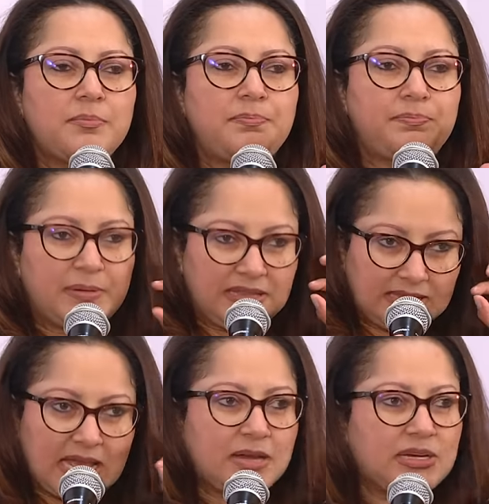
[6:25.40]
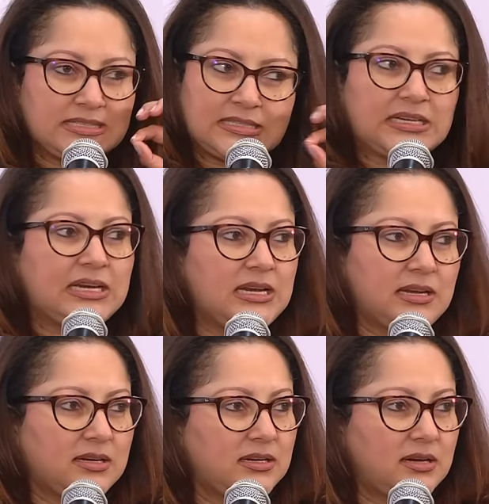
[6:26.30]
But that is the key
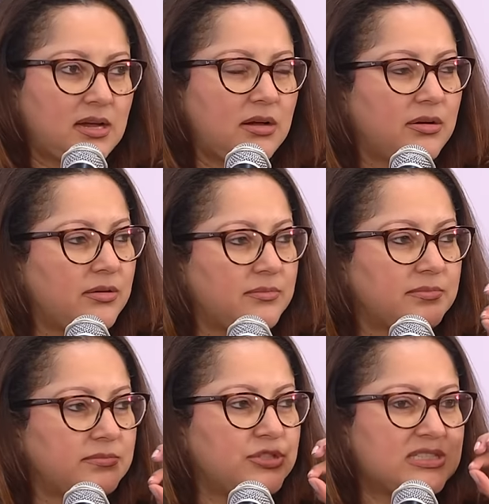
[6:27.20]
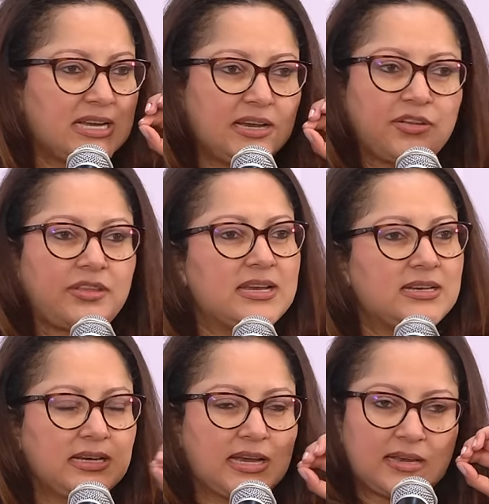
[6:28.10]
to staying
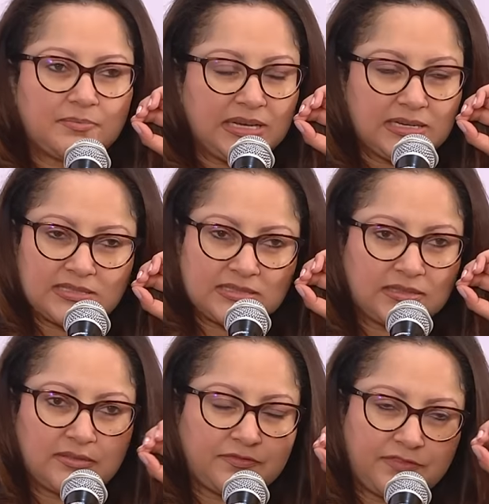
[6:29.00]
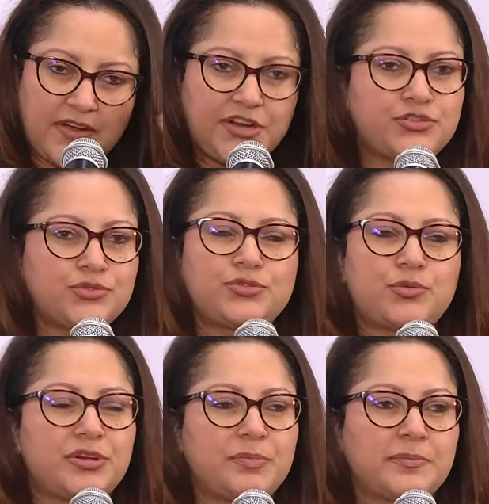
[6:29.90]
authentic and being very true to
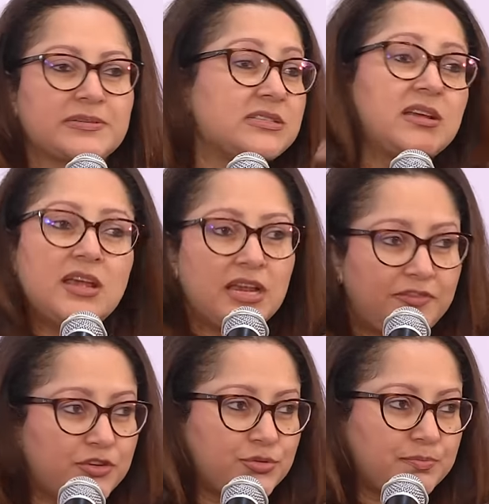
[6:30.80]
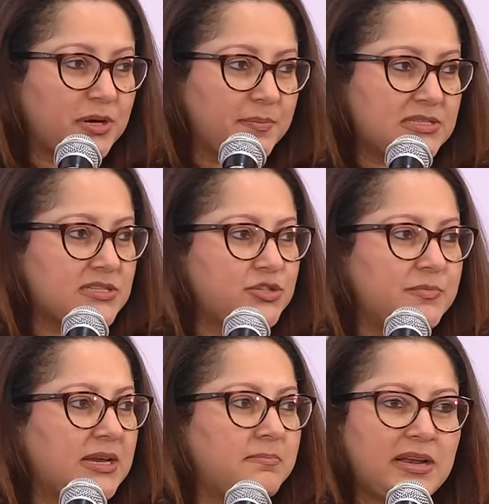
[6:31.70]
what your purpose is. If your purpose is to
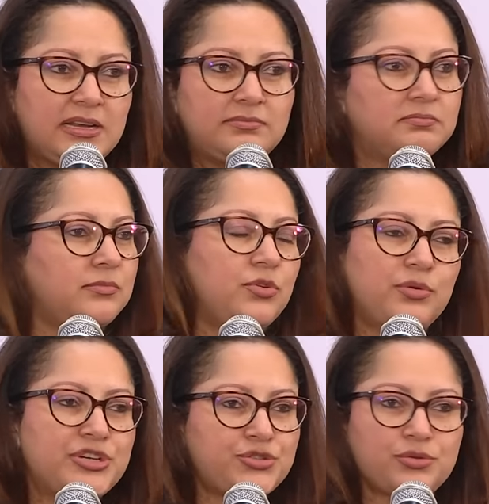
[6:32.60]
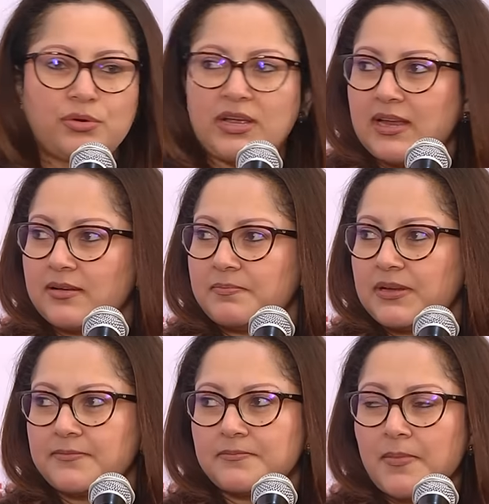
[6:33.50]
make money, no issue, go ahead.
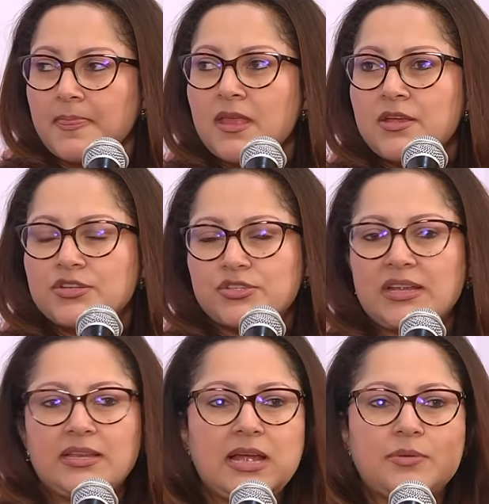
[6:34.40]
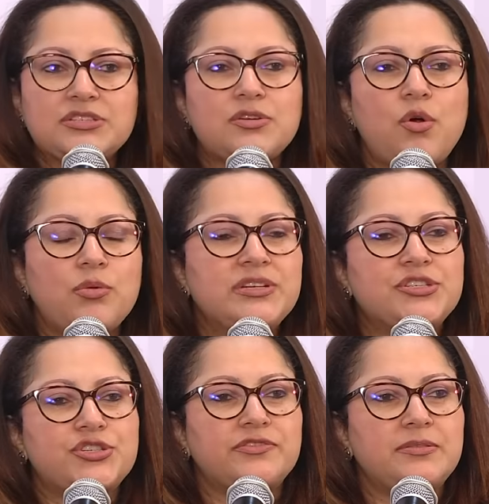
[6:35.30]
But so I think I was always
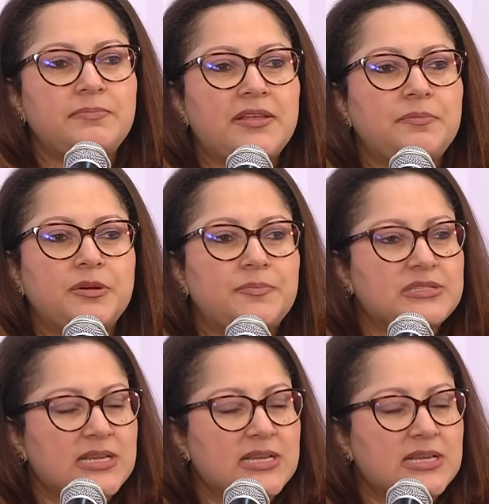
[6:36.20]
driven by the purpose, and